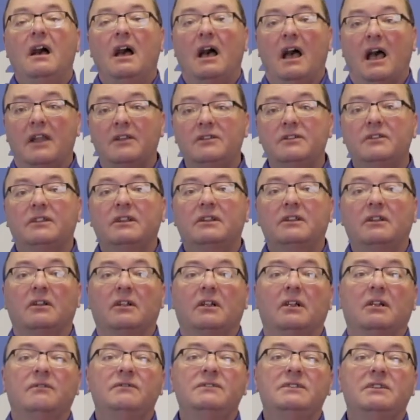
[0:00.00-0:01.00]
under the
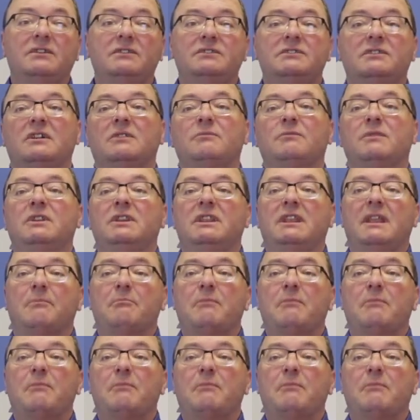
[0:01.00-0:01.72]
curve to determine the